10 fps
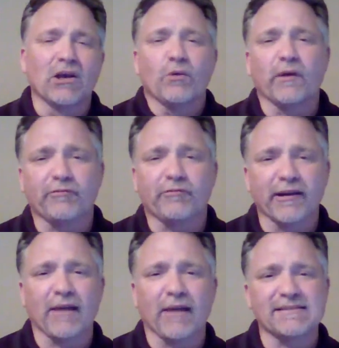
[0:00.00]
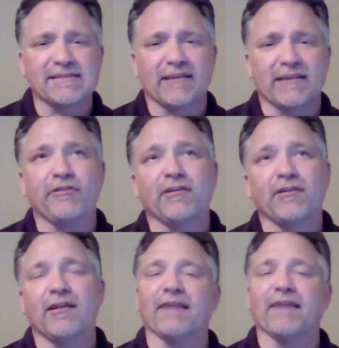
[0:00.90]
when a friend of mine said,
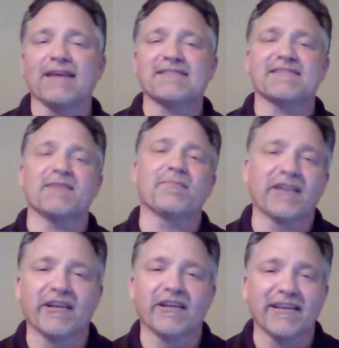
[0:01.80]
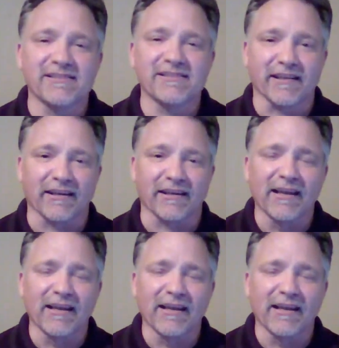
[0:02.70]
"Phil, I've got something you need to see."